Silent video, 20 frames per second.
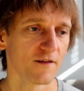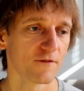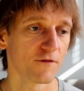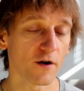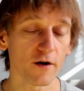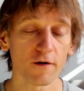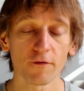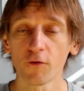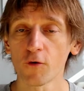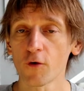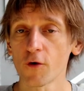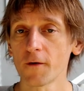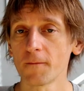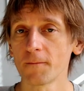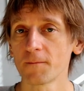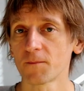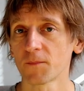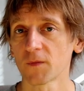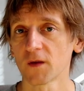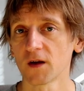Therefore,
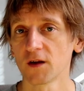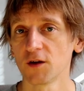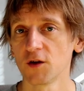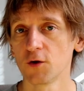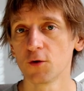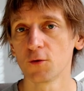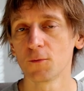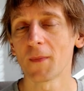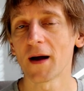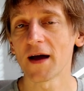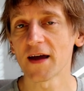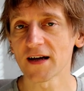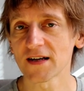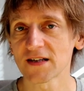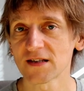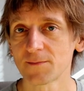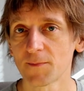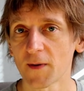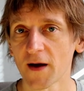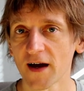you may
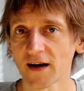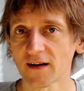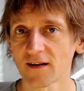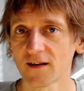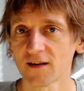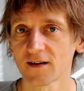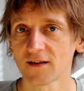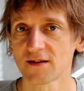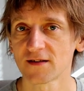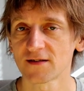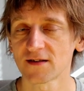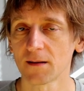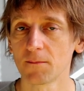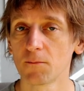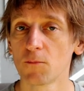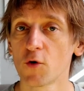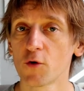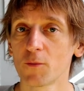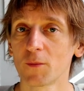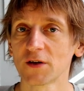expect
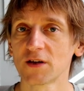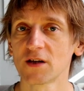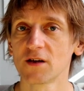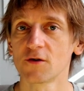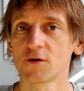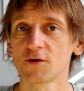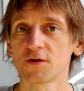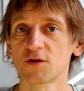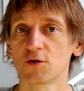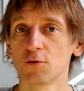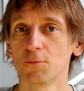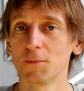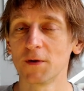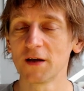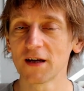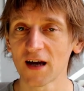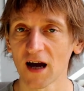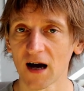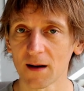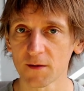some more materials to
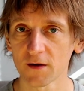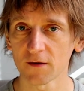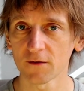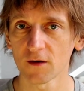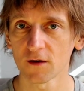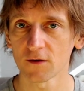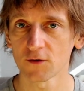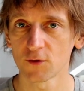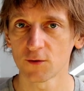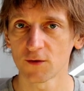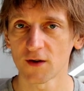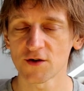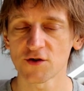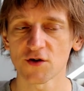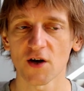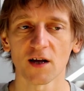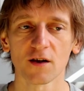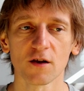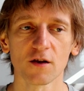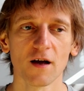be coming to the
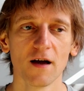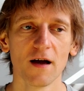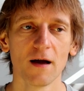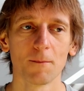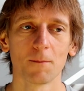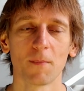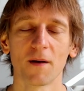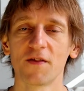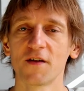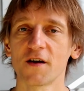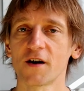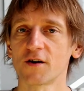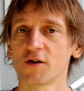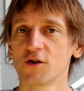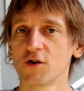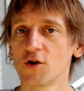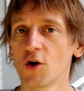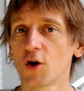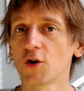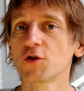channel, but they are
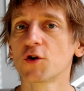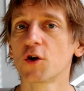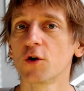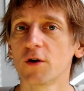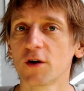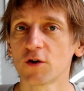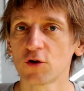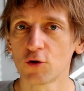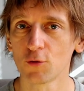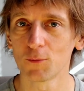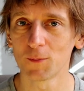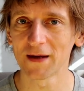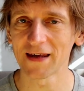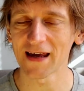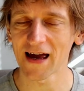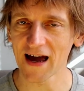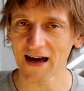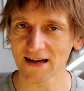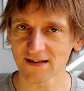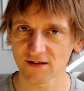not going to be
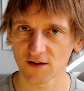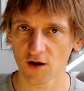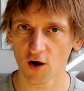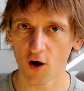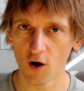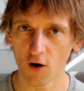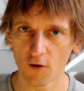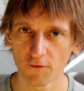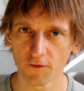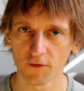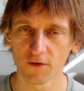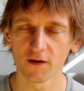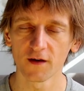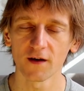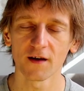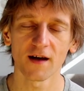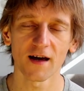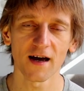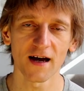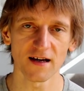as
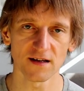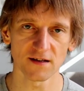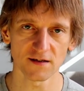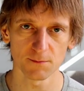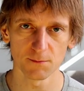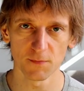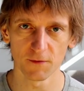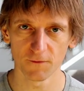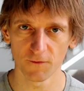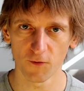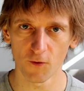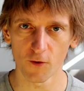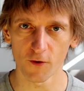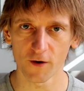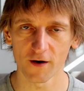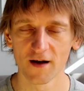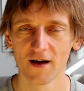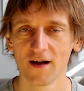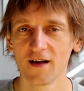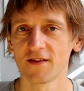often as
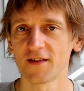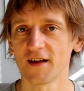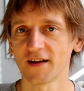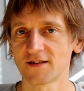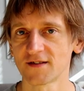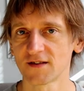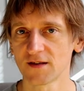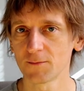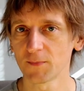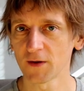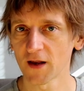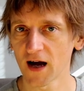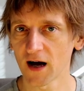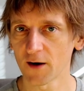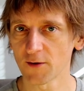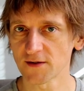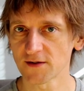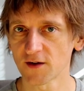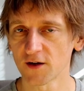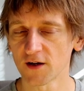before. That's simply
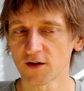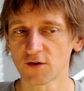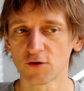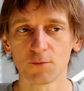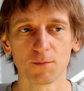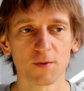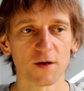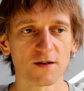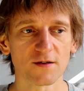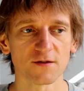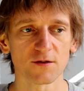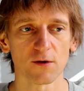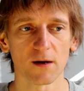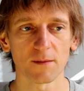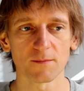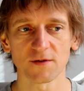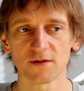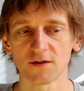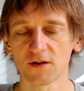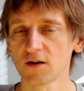how it's going to be. So
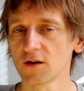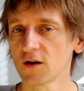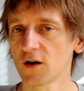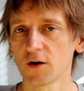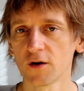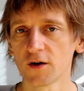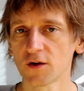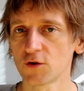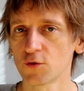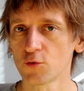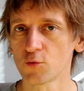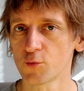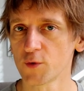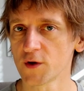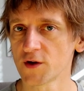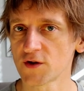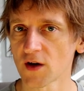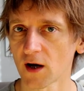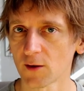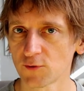I'm still going to
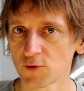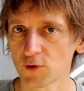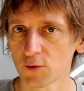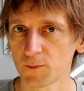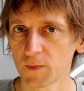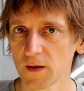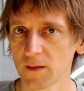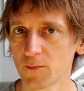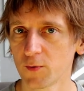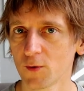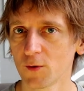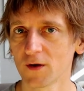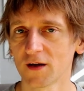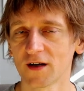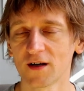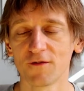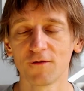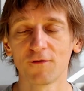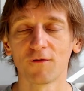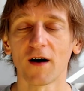reach out to people,
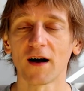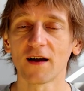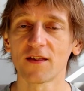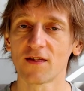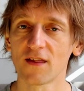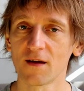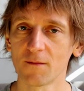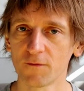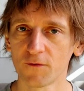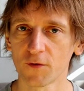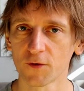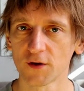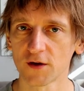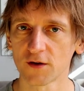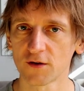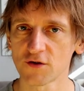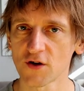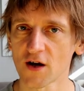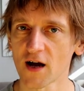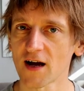invite them for
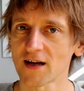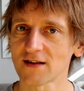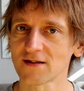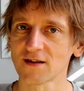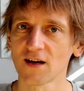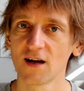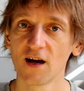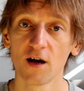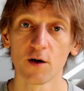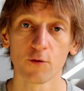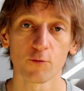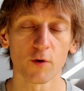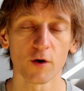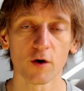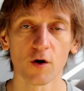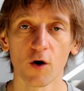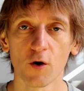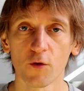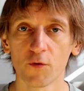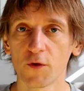the chats,
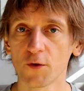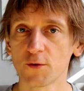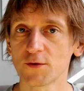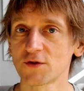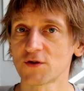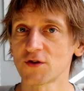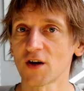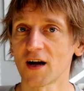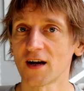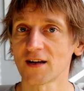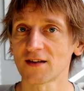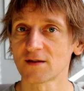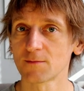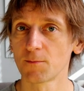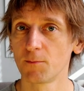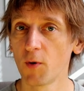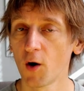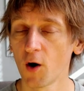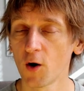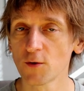record those chats,
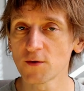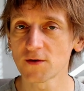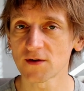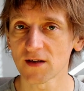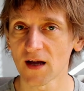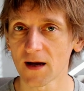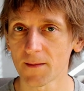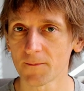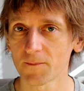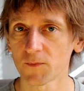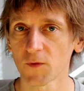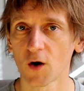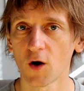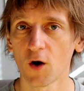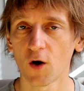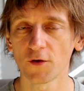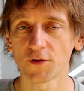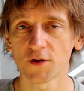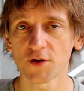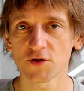post them
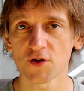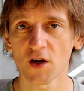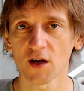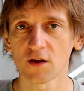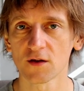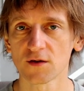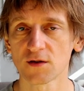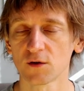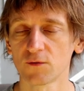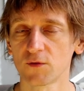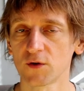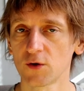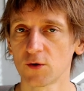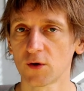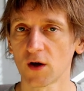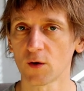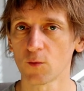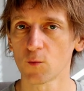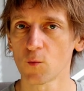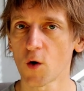on the channel so that you
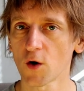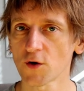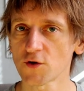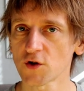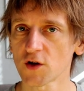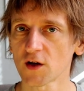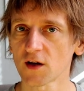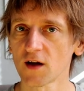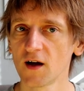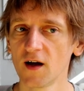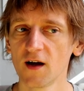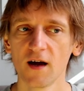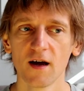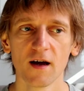can watch it.